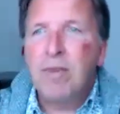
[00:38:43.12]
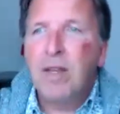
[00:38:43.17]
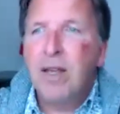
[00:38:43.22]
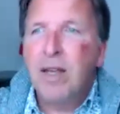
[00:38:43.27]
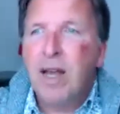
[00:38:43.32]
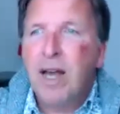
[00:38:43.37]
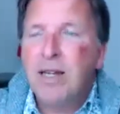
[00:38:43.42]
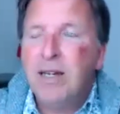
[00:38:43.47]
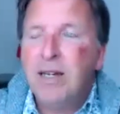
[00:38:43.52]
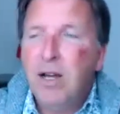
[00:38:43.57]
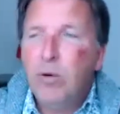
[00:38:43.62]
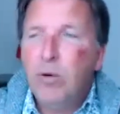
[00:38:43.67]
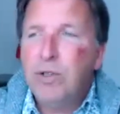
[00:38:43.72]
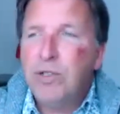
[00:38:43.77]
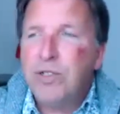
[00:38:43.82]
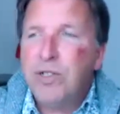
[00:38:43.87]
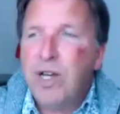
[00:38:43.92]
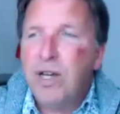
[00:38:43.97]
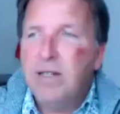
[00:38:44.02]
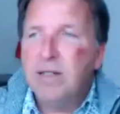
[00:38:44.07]
And I
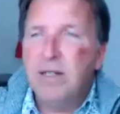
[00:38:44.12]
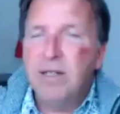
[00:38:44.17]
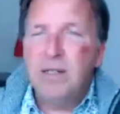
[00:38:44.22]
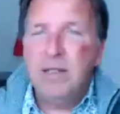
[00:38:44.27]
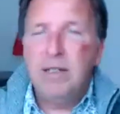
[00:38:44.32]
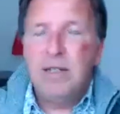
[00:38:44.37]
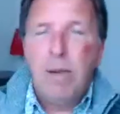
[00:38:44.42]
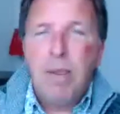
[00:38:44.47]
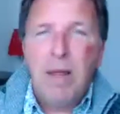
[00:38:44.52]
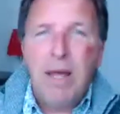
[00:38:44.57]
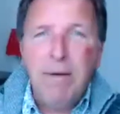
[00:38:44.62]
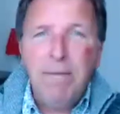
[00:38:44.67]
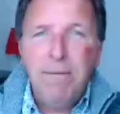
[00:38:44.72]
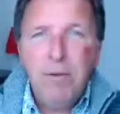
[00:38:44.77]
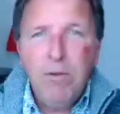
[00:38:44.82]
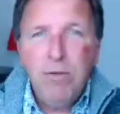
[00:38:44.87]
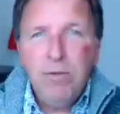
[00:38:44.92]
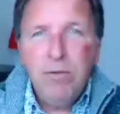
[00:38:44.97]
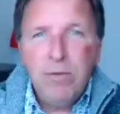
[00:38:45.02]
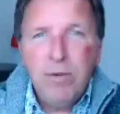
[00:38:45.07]
always say that if
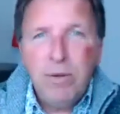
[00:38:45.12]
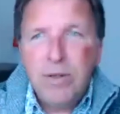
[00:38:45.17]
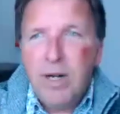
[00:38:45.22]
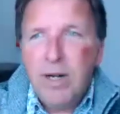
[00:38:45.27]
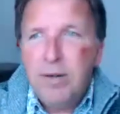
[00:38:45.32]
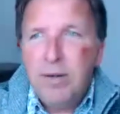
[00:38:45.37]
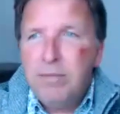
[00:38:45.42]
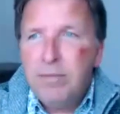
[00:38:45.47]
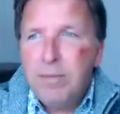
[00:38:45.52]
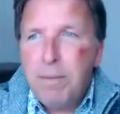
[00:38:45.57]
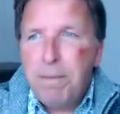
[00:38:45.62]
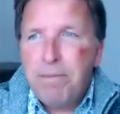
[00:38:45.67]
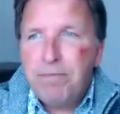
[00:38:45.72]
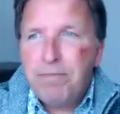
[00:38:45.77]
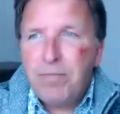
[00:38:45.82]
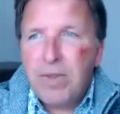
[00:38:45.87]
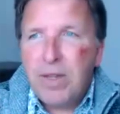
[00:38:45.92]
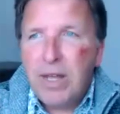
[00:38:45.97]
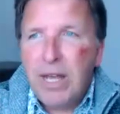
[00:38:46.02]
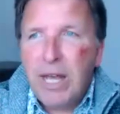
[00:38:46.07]
you um,
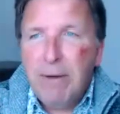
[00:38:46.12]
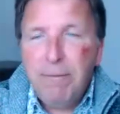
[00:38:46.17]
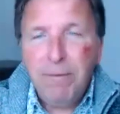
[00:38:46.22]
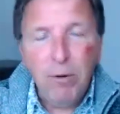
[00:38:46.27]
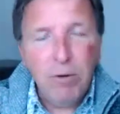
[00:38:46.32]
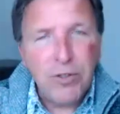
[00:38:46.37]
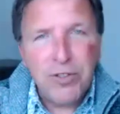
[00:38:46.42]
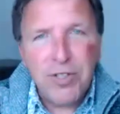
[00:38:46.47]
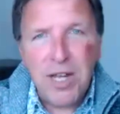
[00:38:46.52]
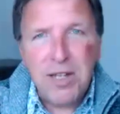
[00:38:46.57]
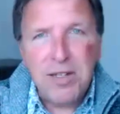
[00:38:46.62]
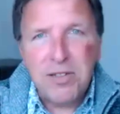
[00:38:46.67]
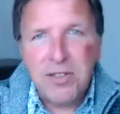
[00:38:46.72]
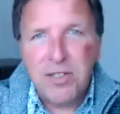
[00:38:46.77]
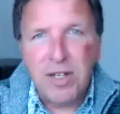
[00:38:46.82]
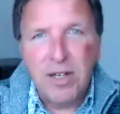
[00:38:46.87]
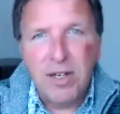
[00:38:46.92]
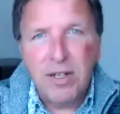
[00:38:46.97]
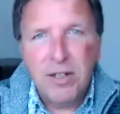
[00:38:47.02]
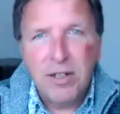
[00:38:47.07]
if you
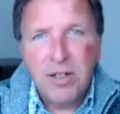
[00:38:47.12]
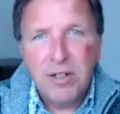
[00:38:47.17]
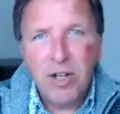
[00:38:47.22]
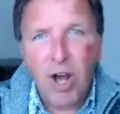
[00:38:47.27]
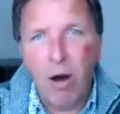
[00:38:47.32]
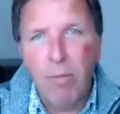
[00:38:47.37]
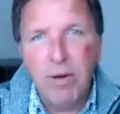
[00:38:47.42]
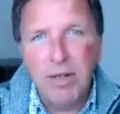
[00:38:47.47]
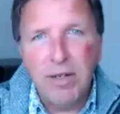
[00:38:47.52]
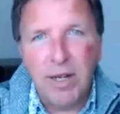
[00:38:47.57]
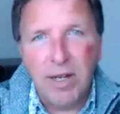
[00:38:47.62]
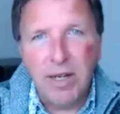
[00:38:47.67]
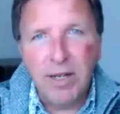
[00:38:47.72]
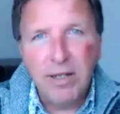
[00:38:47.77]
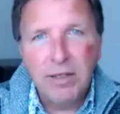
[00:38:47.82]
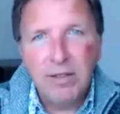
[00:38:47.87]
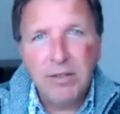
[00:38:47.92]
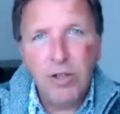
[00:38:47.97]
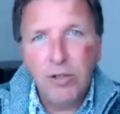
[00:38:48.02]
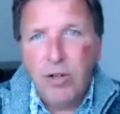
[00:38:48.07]
censor
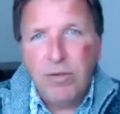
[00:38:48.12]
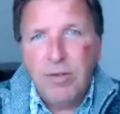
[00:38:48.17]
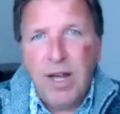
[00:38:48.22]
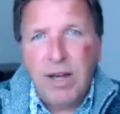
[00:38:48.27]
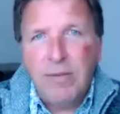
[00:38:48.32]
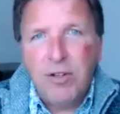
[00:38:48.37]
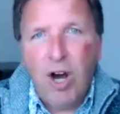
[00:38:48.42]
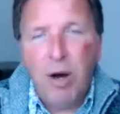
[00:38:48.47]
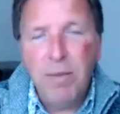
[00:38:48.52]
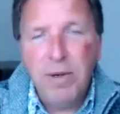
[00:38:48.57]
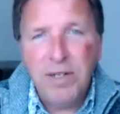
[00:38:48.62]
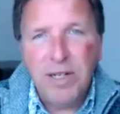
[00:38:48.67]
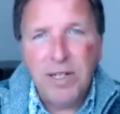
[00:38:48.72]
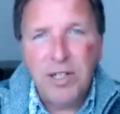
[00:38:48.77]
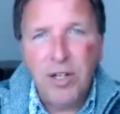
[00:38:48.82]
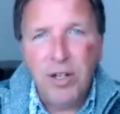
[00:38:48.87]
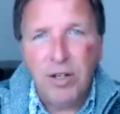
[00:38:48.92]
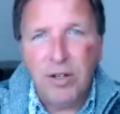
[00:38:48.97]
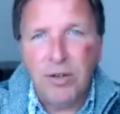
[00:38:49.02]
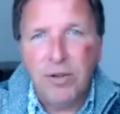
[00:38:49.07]
comedy, you don't have comedy,
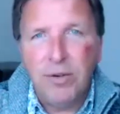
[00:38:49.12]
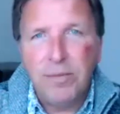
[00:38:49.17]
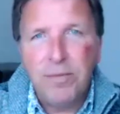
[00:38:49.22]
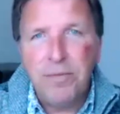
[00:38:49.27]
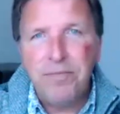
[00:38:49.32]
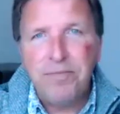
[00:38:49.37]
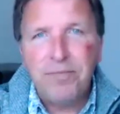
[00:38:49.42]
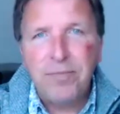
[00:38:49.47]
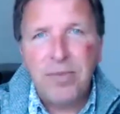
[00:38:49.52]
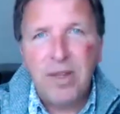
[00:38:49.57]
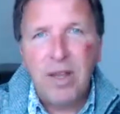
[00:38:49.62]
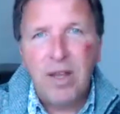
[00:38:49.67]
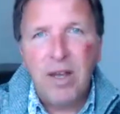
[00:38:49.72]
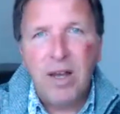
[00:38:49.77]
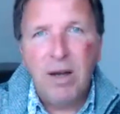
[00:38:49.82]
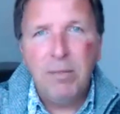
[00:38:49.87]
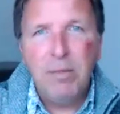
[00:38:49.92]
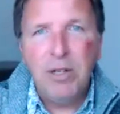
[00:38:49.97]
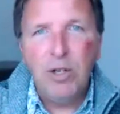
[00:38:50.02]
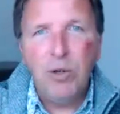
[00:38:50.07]
do you?
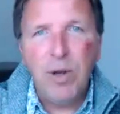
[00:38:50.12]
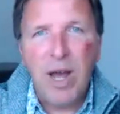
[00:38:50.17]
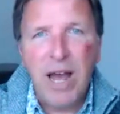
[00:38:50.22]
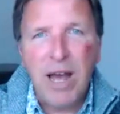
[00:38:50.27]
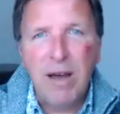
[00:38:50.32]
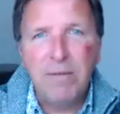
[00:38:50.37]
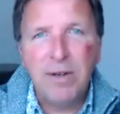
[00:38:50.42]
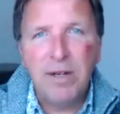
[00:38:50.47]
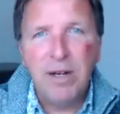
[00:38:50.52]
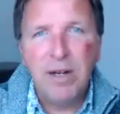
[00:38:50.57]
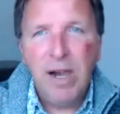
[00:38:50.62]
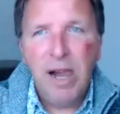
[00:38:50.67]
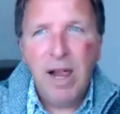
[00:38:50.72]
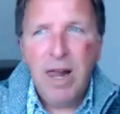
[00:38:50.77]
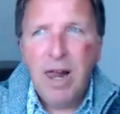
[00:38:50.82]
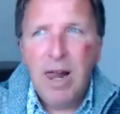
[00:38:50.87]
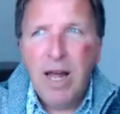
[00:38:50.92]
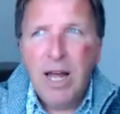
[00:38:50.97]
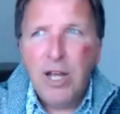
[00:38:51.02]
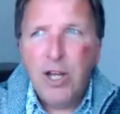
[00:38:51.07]
I mean, you have a,
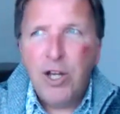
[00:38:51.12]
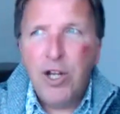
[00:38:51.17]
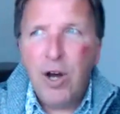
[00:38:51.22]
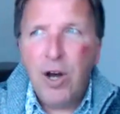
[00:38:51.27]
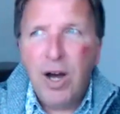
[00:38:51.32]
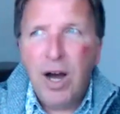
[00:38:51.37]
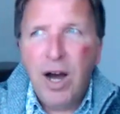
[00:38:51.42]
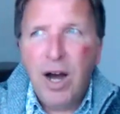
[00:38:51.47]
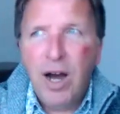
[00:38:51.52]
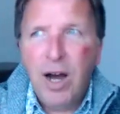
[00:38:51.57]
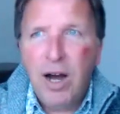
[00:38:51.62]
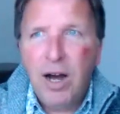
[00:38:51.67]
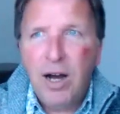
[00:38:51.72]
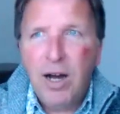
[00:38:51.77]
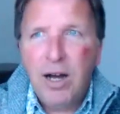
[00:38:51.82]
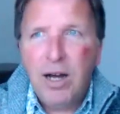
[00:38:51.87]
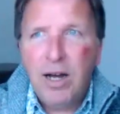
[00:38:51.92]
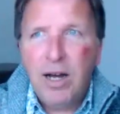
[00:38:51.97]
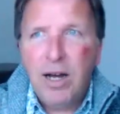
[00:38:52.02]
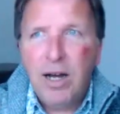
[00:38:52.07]
you know, I,
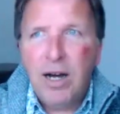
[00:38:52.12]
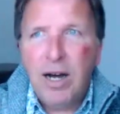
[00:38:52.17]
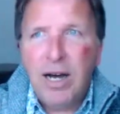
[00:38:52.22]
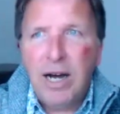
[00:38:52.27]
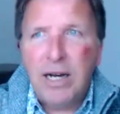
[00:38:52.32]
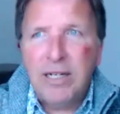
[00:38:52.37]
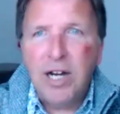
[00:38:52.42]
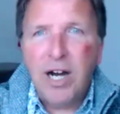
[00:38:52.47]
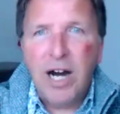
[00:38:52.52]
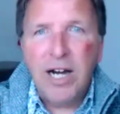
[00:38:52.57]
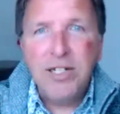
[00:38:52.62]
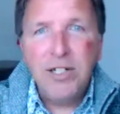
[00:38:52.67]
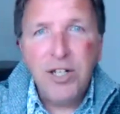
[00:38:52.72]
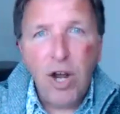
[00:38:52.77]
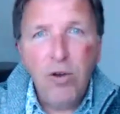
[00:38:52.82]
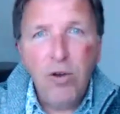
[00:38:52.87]
and I know